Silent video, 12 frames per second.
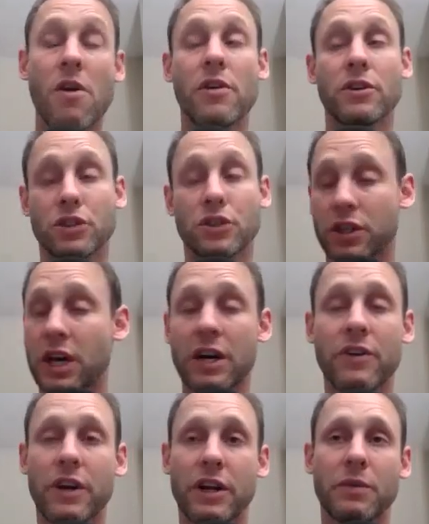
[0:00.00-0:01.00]
So
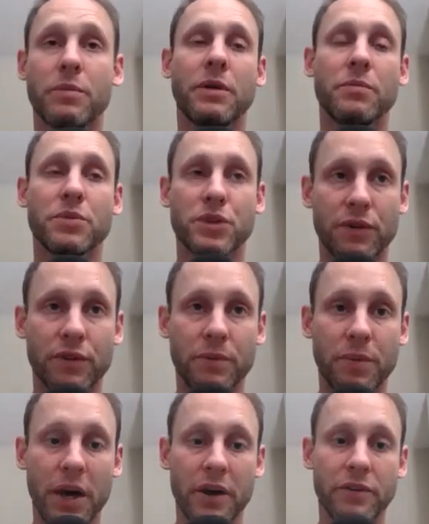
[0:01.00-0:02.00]
not created, but observed the
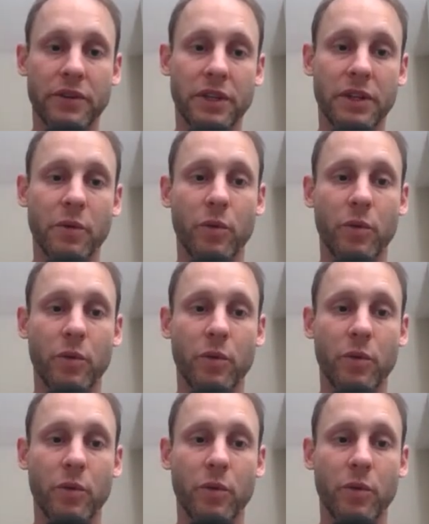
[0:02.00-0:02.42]
pattern that the